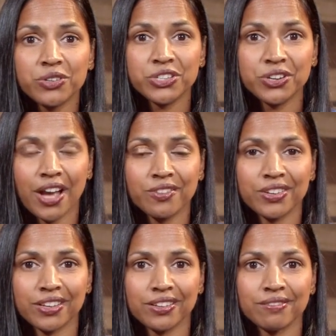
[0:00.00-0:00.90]
to your
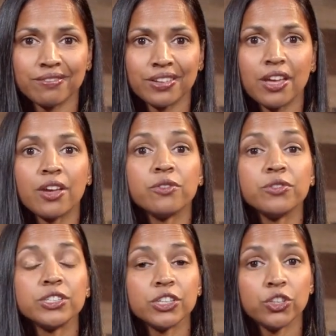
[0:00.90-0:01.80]
advocate.
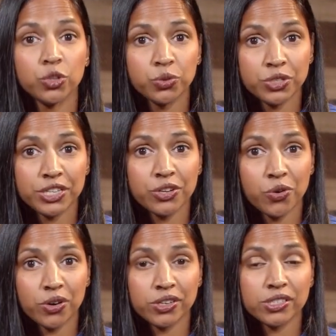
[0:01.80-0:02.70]
Visit
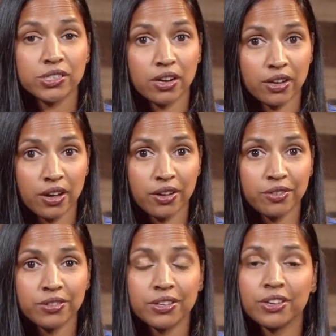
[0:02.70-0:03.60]
utcourts.gov,
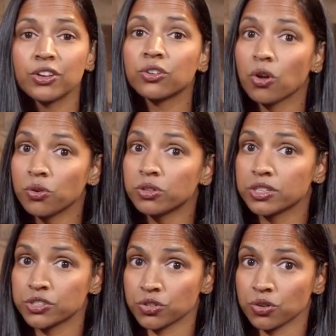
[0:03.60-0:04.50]
your local
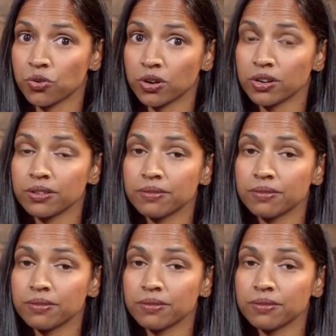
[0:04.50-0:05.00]
district court,